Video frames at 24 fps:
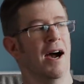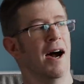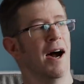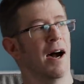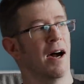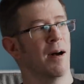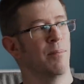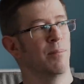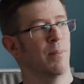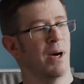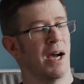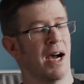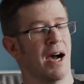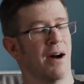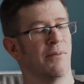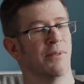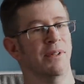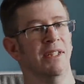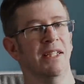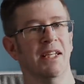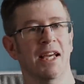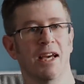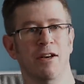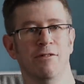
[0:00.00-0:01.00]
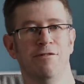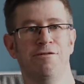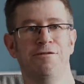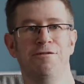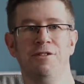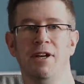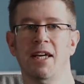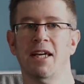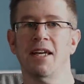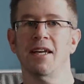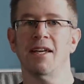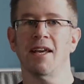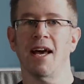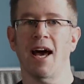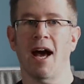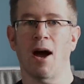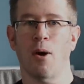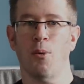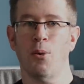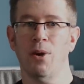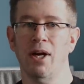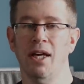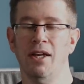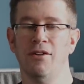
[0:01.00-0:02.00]
Um, haven't yet figured
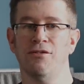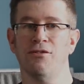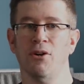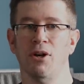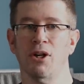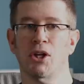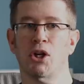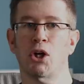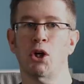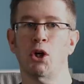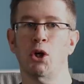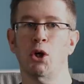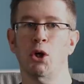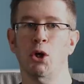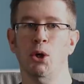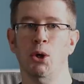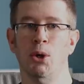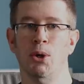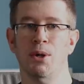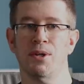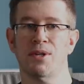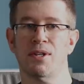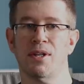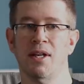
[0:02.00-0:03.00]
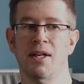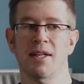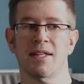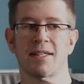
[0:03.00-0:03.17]
out if I could